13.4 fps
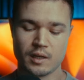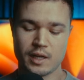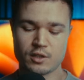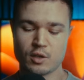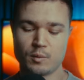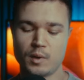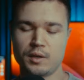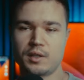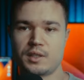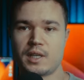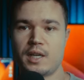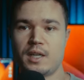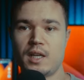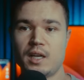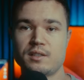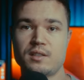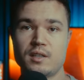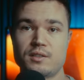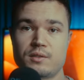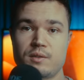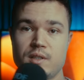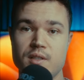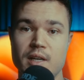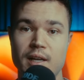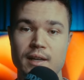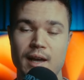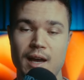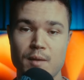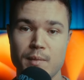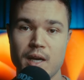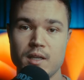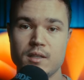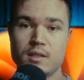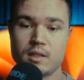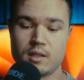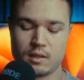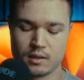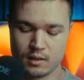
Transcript: and some other tiny accessories that I might need.